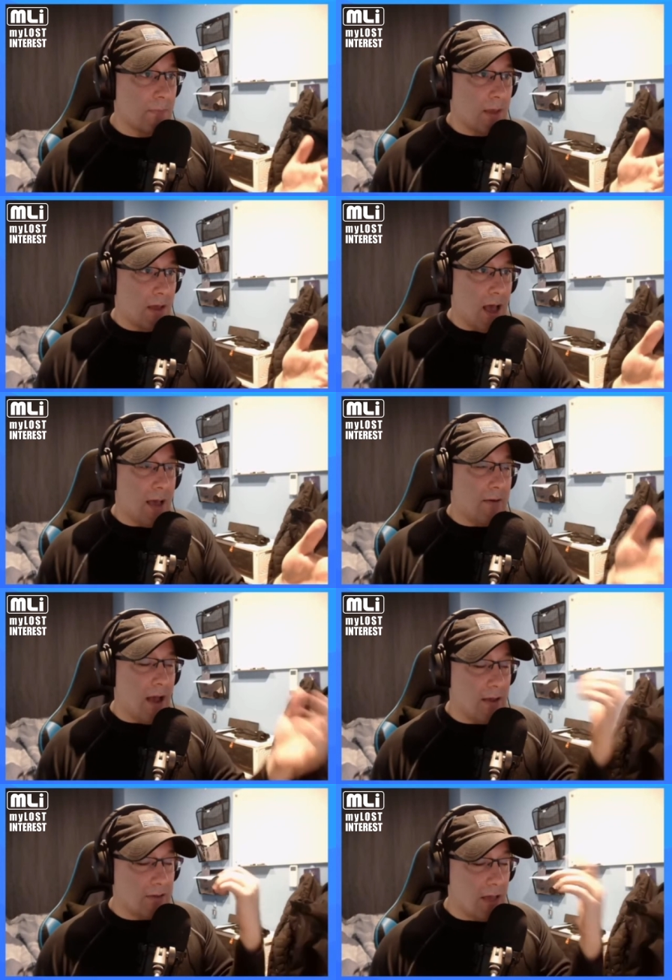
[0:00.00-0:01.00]

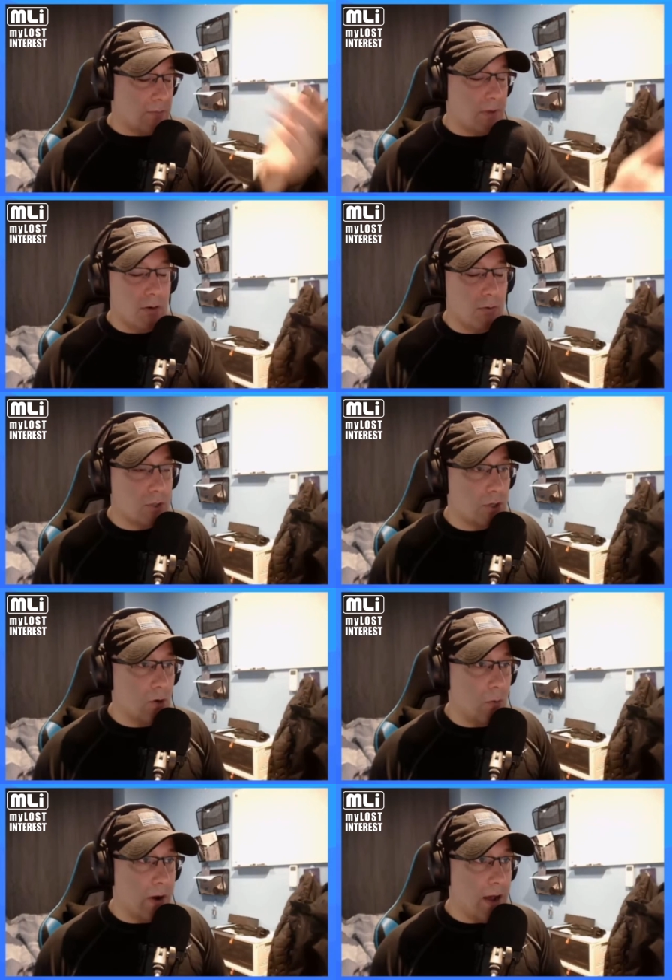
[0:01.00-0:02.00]
I played an old show
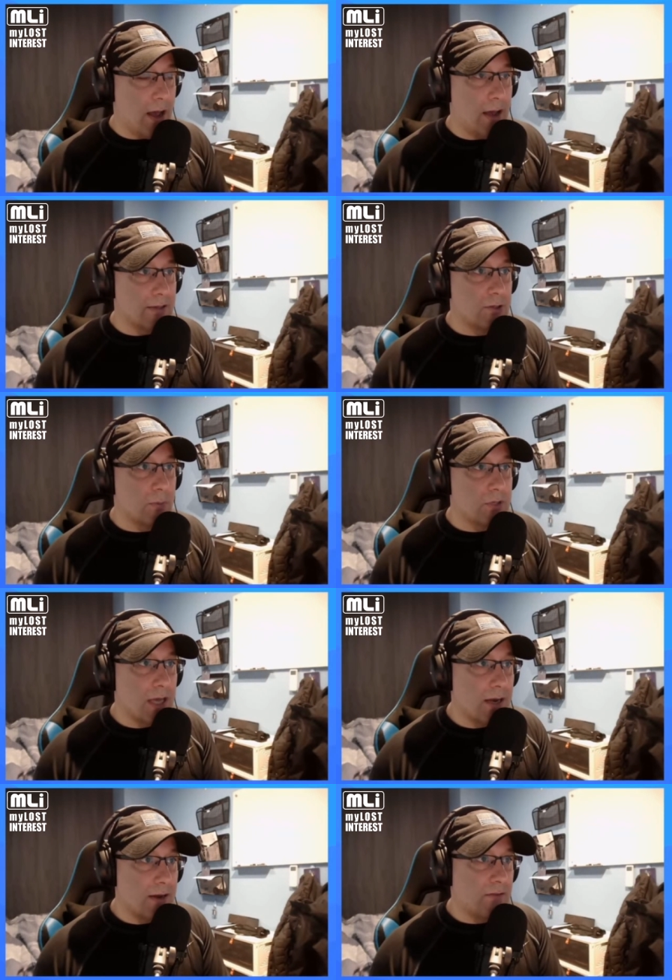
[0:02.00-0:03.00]
where I super
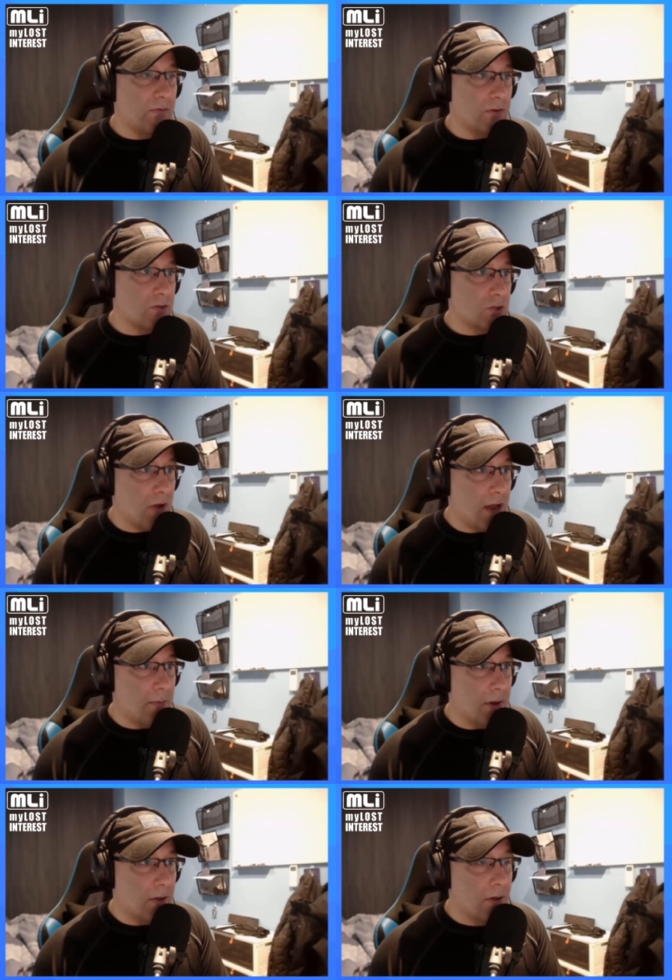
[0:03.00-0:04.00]
chatted in as Phil's
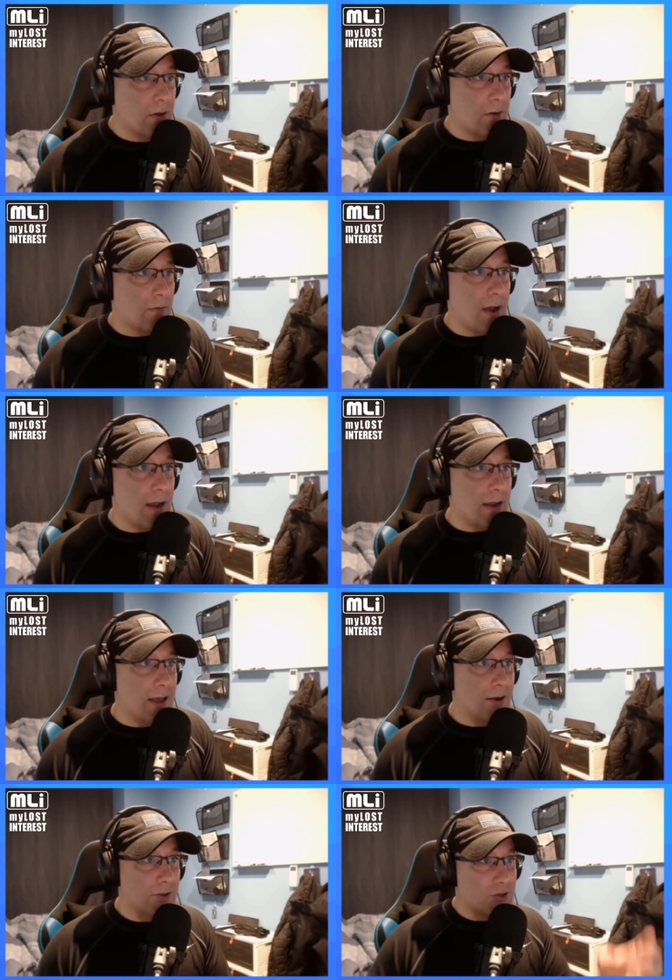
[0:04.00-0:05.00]
treadmill, right?
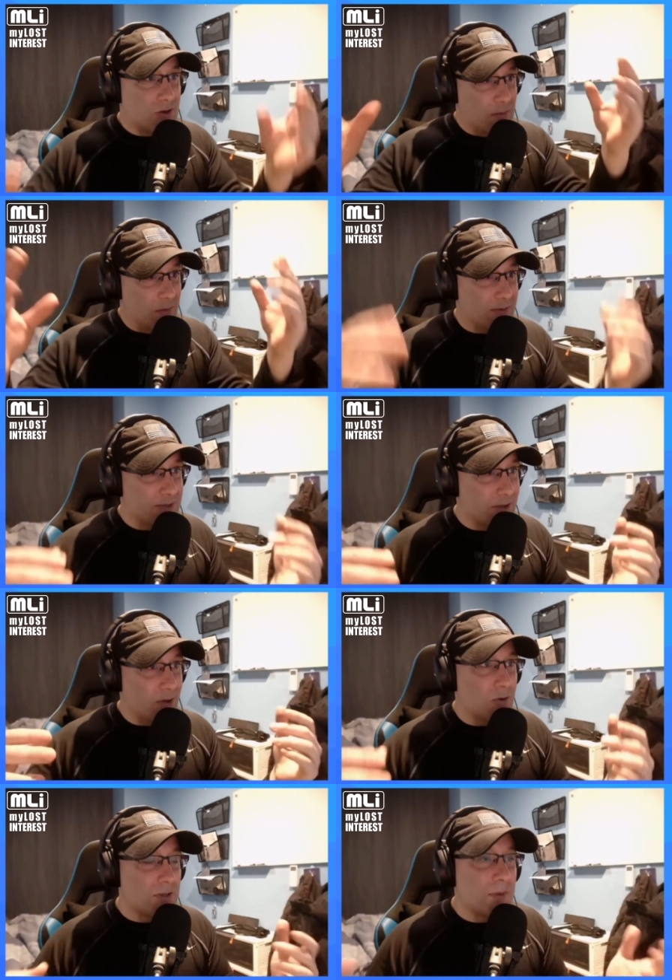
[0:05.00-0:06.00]
And on the treadmill was
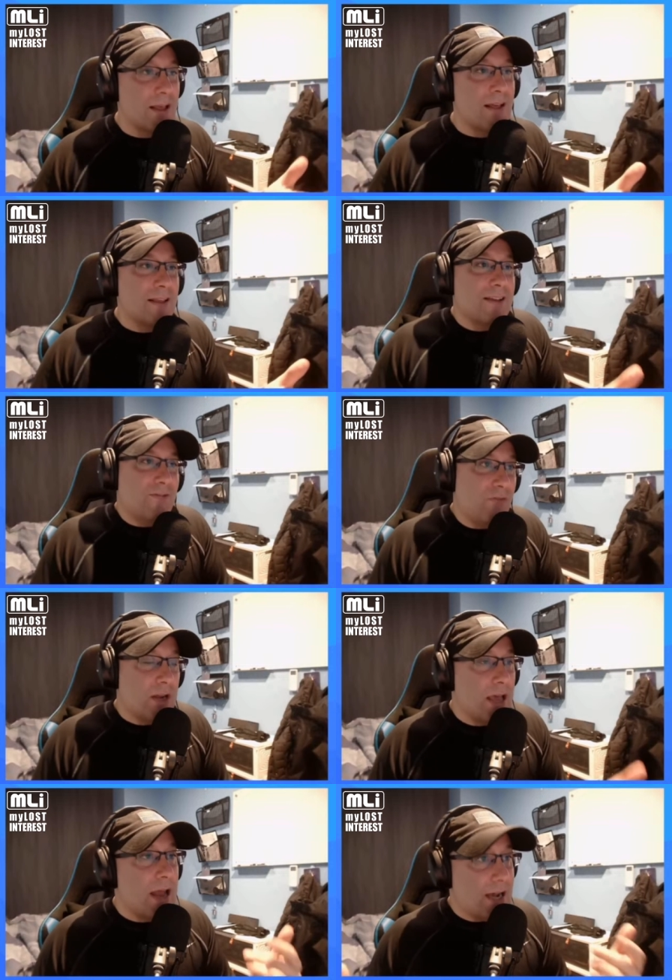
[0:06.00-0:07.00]
clothes. I mean, like it's funny.
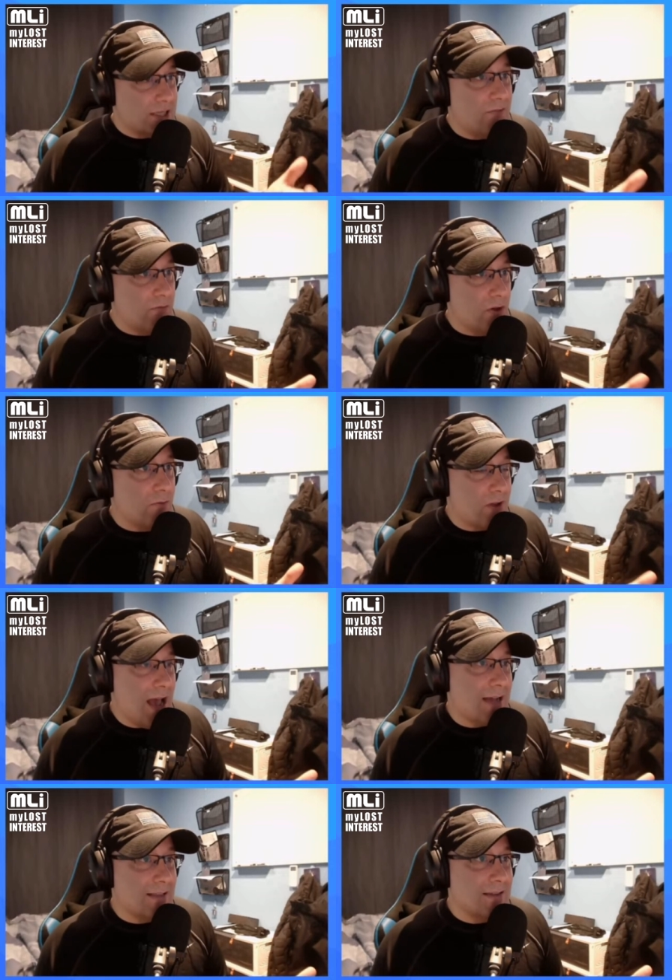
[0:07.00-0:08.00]
And actually, Phil
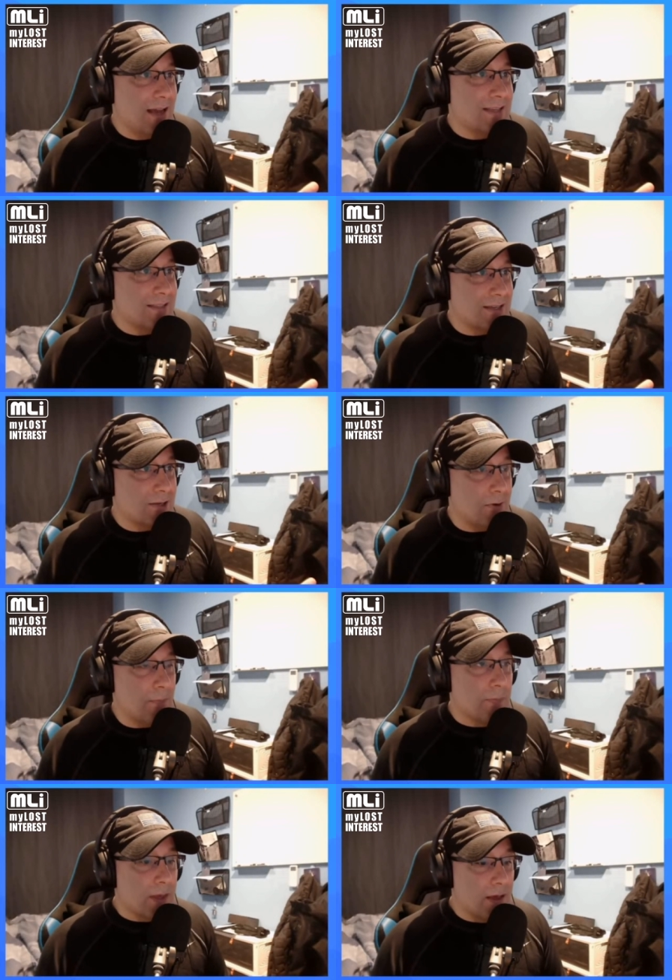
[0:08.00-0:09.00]
reacted nicely to it.
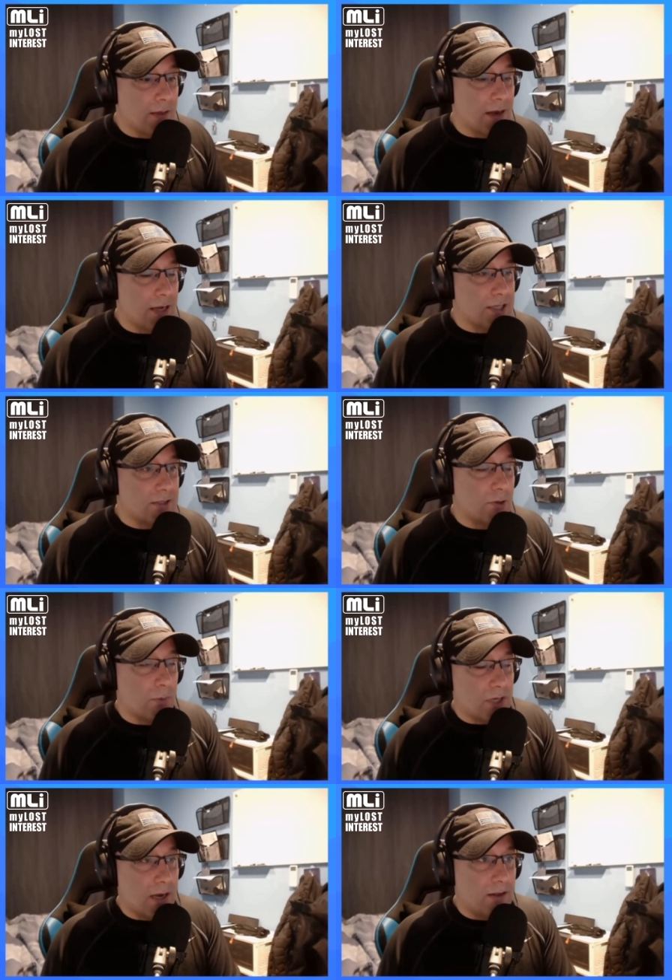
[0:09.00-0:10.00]
And then I super
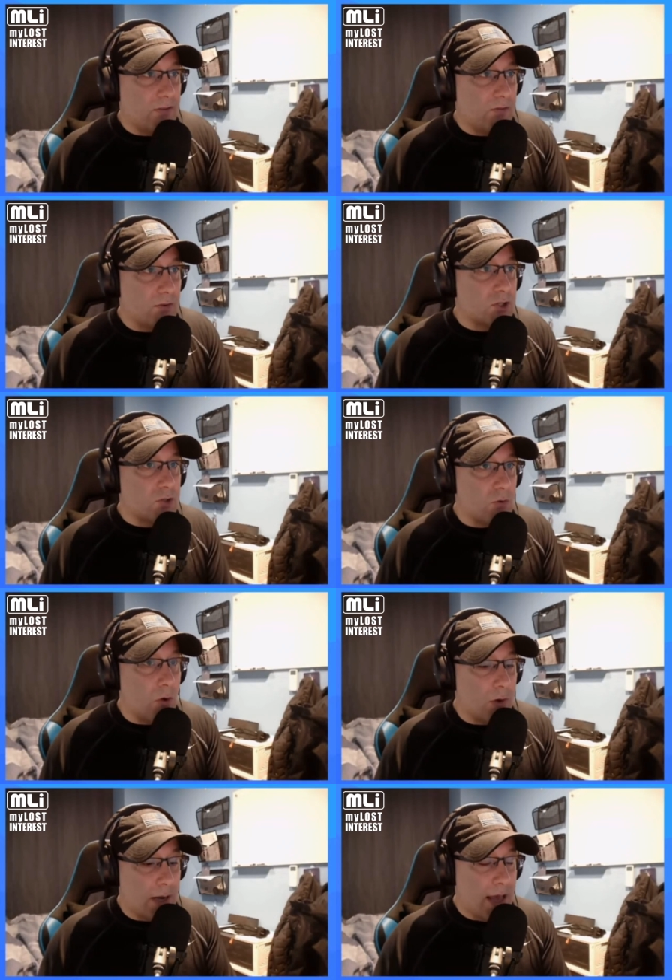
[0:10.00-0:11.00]
chatted in as Phil's
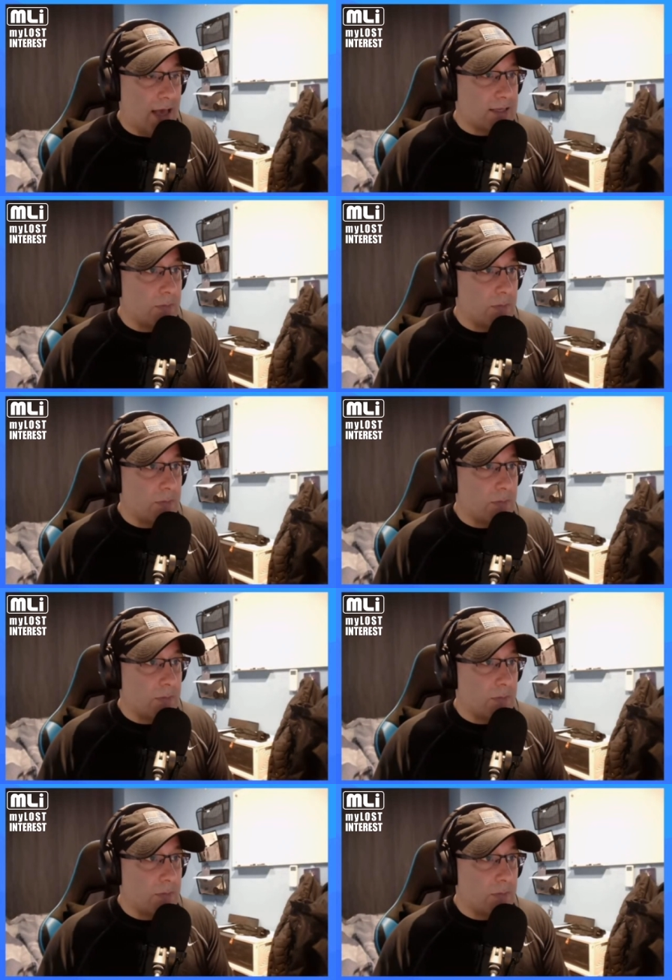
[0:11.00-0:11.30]
stroke and I asked him